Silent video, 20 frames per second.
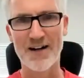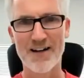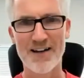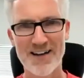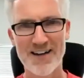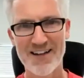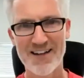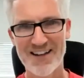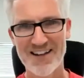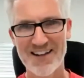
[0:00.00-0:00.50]
you?
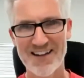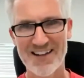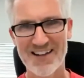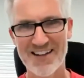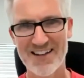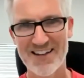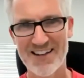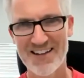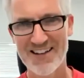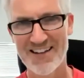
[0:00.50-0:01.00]

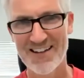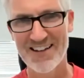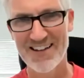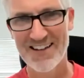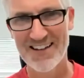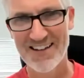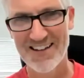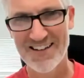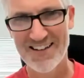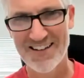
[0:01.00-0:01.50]
I'm good.
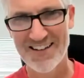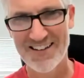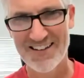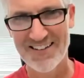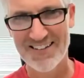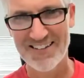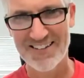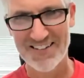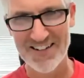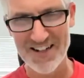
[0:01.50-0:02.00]
How are
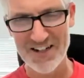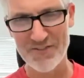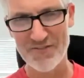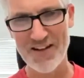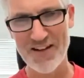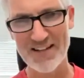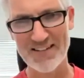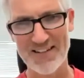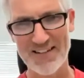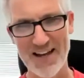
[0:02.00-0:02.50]
you? Good.
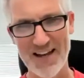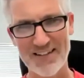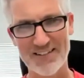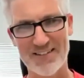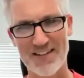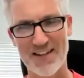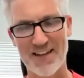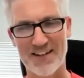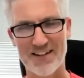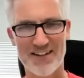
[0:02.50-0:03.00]

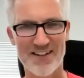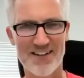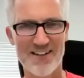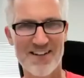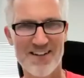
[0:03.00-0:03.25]
Fantastic.